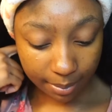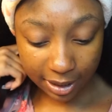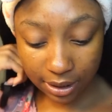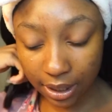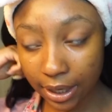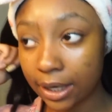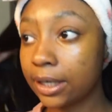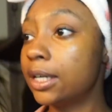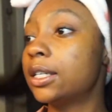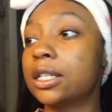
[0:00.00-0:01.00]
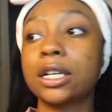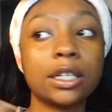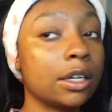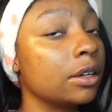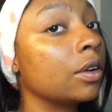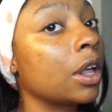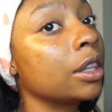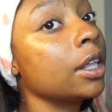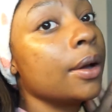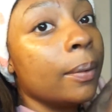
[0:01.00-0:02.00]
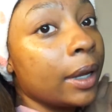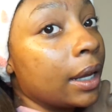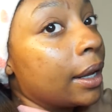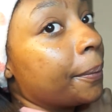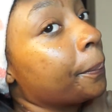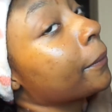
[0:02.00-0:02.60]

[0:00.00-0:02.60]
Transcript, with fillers: my skin is looking all glowy.